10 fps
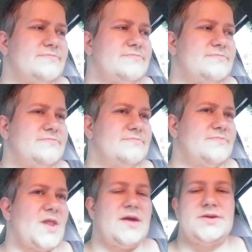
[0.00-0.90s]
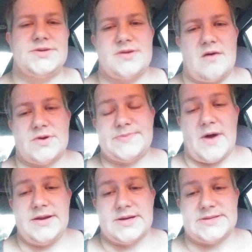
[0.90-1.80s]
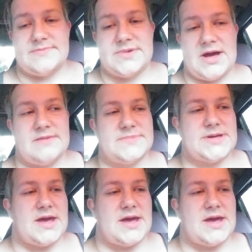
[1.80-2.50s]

and mm, just not responding sometimes.